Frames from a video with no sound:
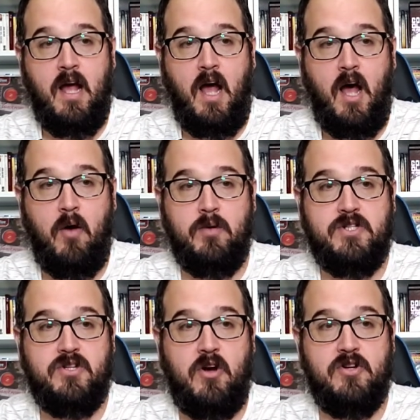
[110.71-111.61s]

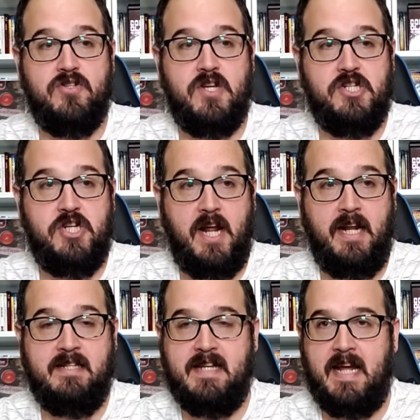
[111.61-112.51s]
which stars
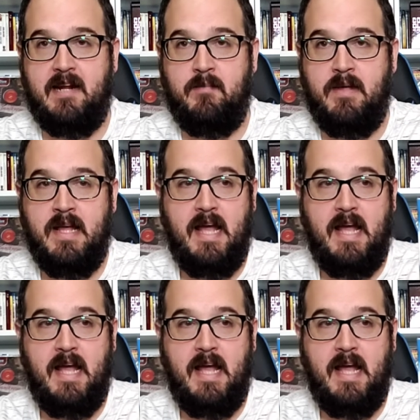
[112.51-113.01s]
Channing Tatum,